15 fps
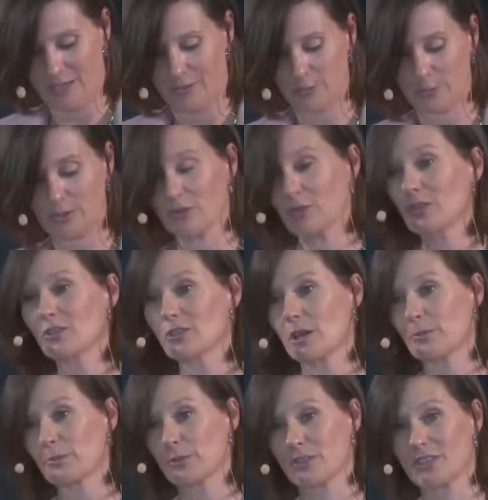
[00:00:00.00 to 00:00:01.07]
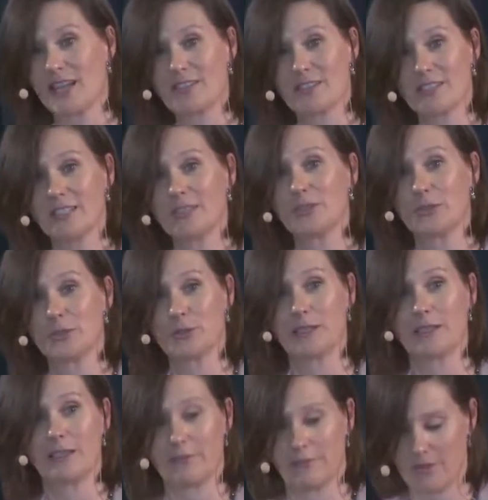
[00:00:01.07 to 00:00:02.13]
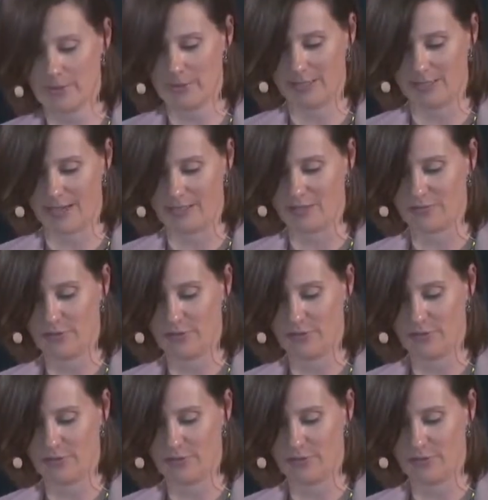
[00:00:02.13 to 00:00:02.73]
The results are presented during a very nice